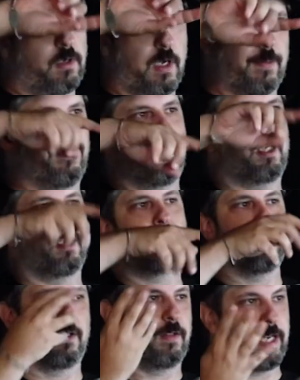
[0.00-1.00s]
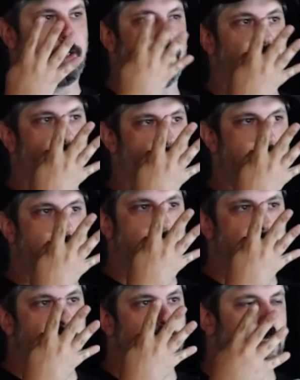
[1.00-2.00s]
thinking of it like a
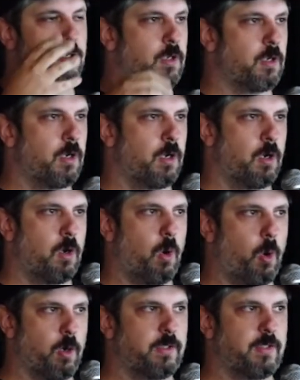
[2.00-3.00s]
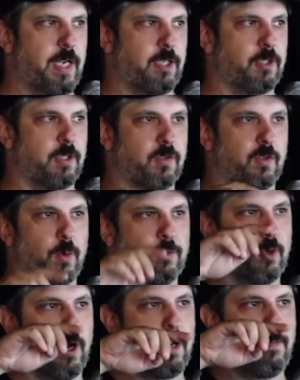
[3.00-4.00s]
4-piece horn section. So I'm
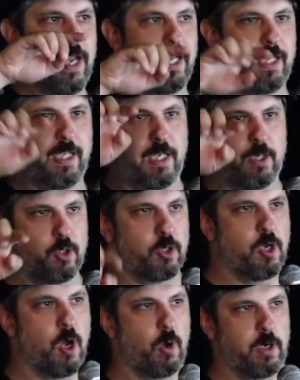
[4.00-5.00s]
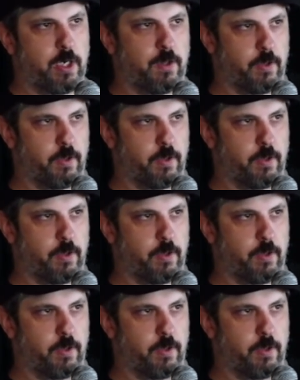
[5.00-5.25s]
trying to make each note in the